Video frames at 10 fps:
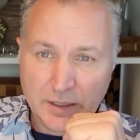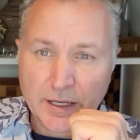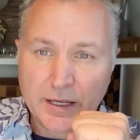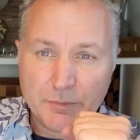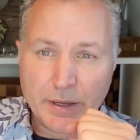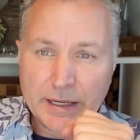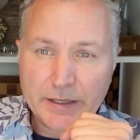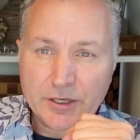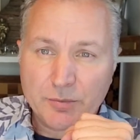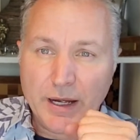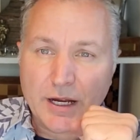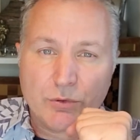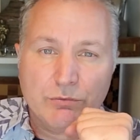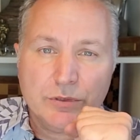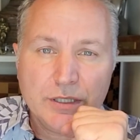kind of pain in your back.
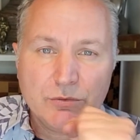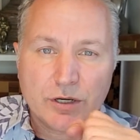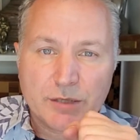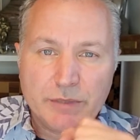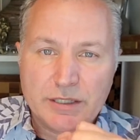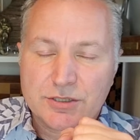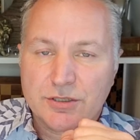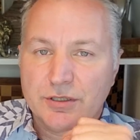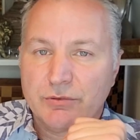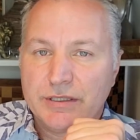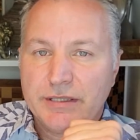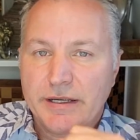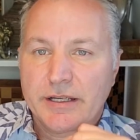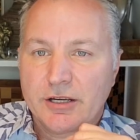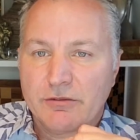We really want to make sure that we
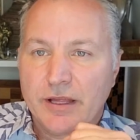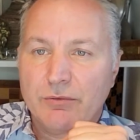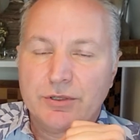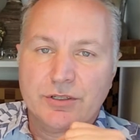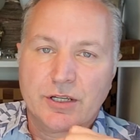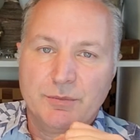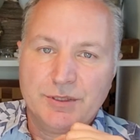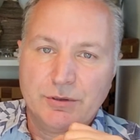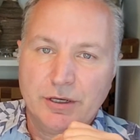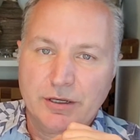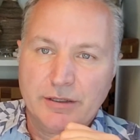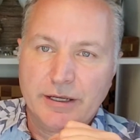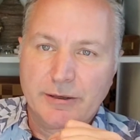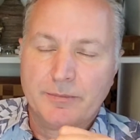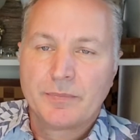take care of that when you come into our
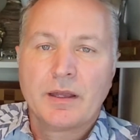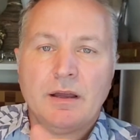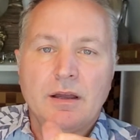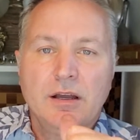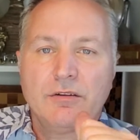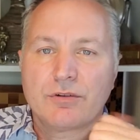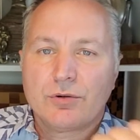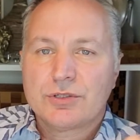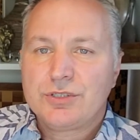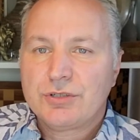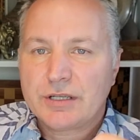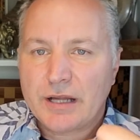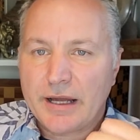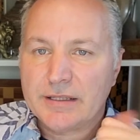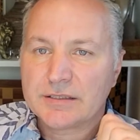clinic. Of course, you can
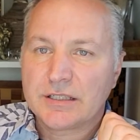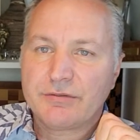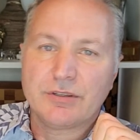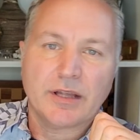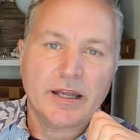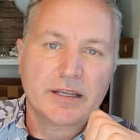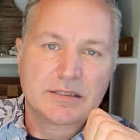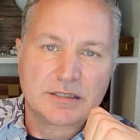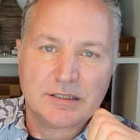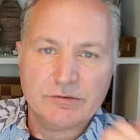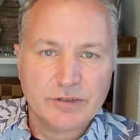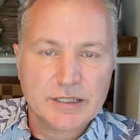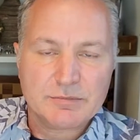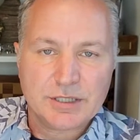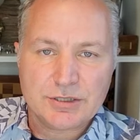ice it if you like. It's an
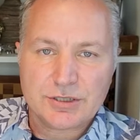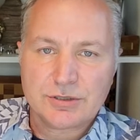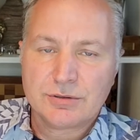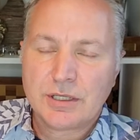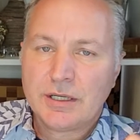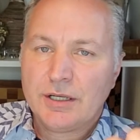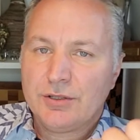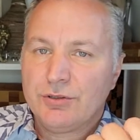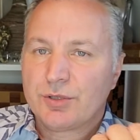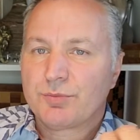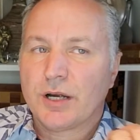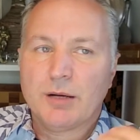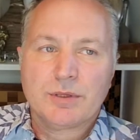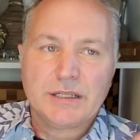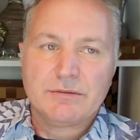inflamed tissue. You could
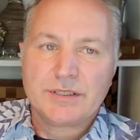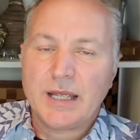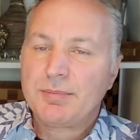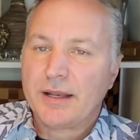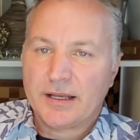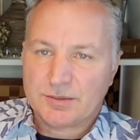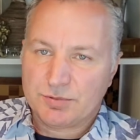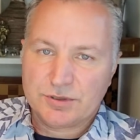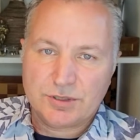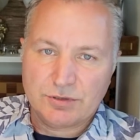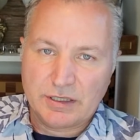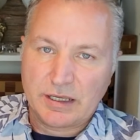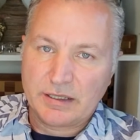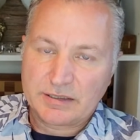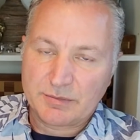probably even tape an aspirin to it to
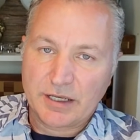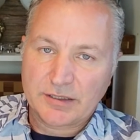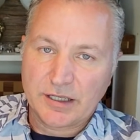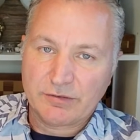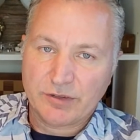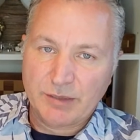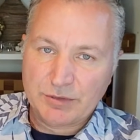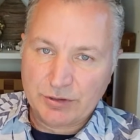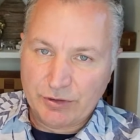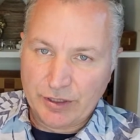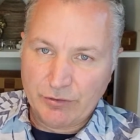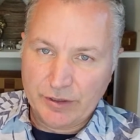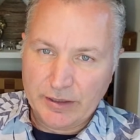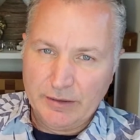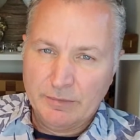get some anti-inflammatory
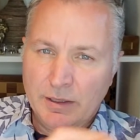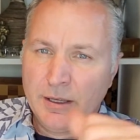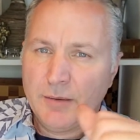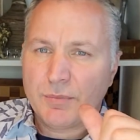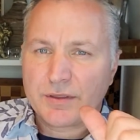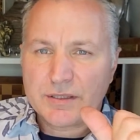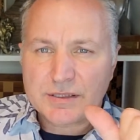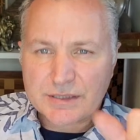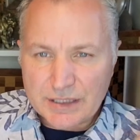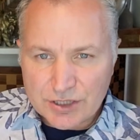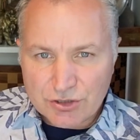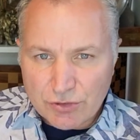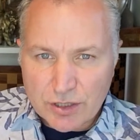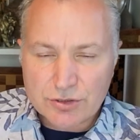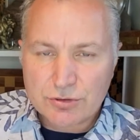going on. But this is a
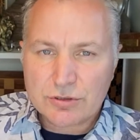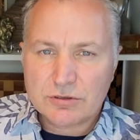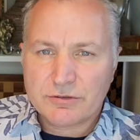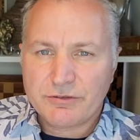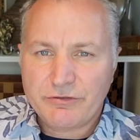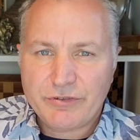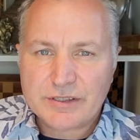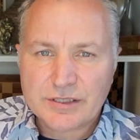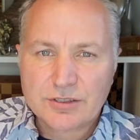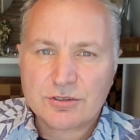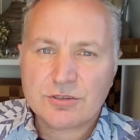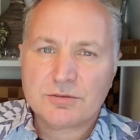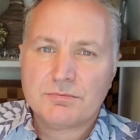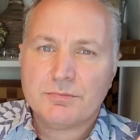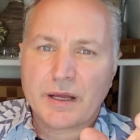structural,
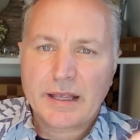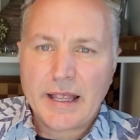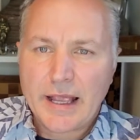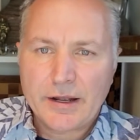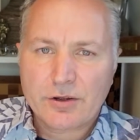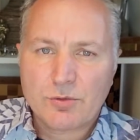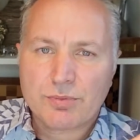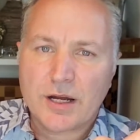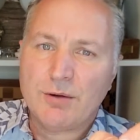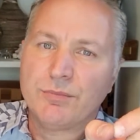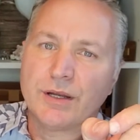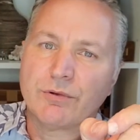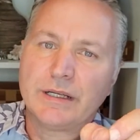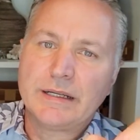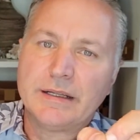physical, mechanical problem, and
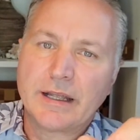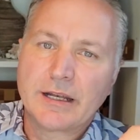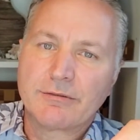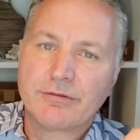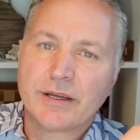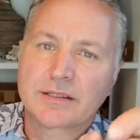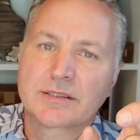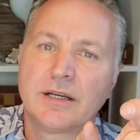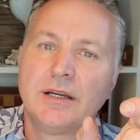we need to get it fixed